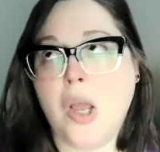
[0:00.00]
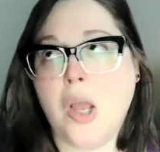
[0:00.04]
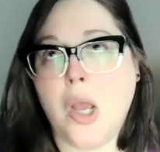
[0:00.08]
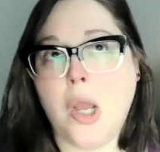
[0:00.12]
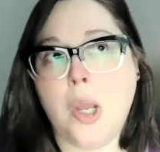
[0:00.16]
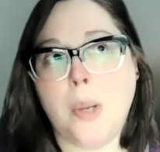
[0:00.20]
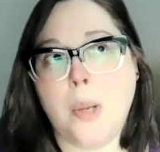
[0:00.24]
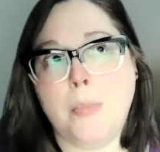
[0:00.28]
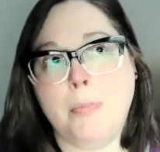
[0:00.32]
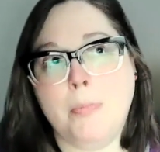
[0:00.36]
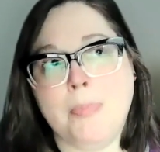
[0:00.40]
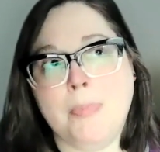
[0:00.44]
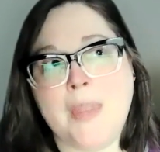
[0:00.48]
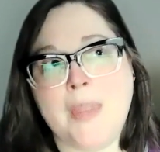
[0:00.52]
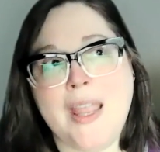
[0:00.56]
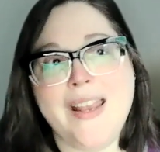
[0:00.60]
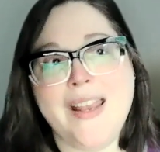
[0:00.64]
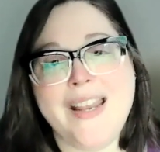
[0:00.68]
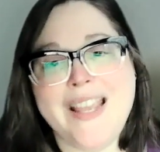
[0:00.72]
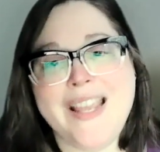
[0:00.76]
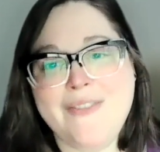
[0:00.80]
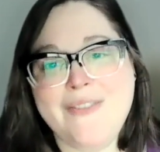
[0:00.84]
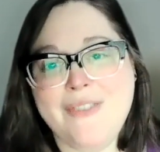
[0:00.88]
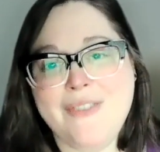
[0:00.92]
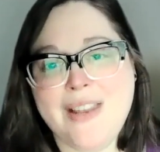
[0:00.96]
Um,
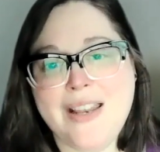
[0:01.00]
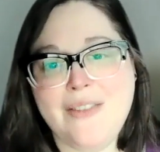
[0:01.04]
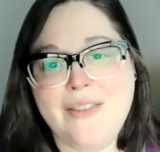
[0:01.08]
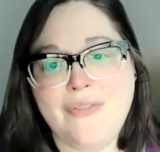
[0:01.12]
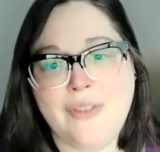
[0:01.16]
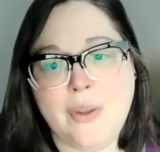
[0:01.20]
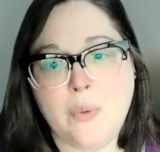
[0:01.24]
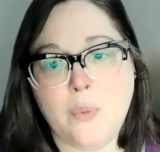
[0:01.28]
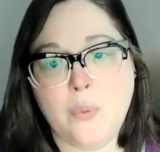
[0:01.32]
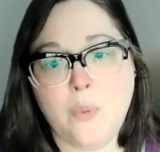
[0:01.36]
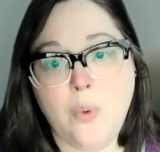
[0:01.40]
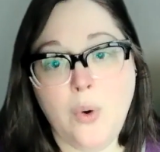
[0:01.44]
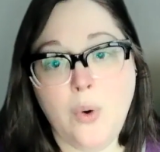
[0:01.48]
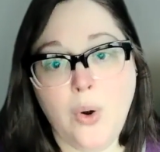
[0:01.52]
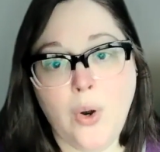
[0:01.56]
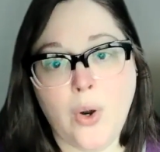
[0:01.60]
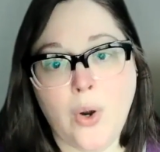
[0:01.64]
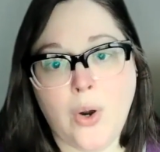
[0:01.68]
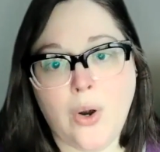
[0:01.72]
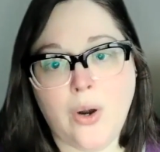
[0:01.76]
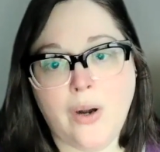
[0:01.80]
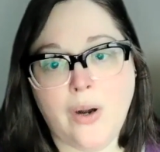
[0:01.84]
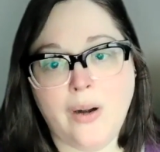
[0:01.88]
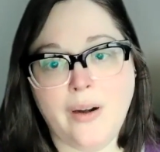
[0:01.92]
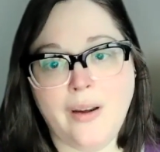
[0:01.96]
and even if it
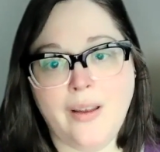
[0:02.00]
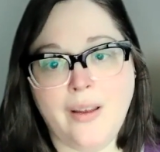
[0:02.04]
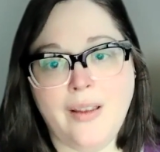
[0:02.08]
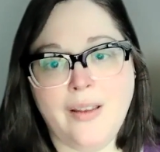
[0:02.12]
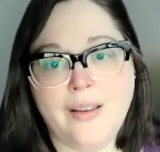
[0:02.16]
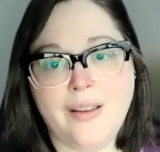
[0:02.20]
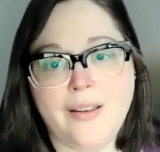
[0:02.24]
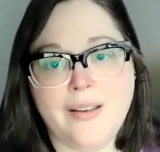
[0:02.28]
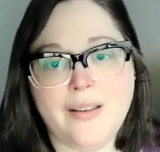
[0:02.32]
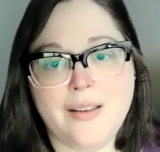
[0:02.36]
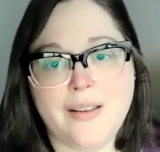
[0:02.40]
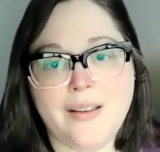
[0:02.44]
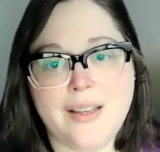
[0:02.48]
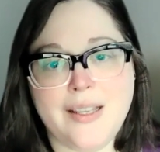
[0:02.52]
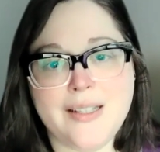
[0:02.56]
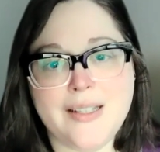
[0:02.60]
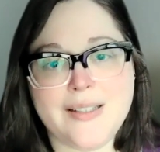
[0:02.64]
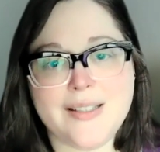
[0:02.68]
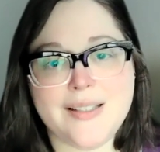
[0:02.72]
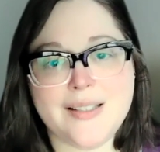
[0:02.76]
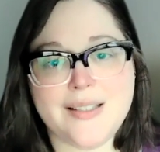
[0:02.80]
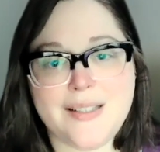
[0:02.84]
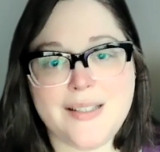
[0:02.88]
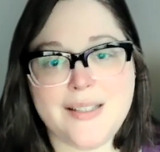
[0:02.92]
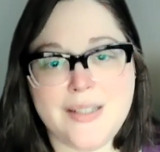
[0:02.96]
were,
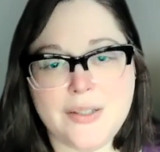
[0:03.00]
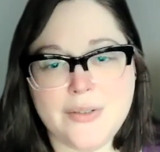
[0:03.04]
it's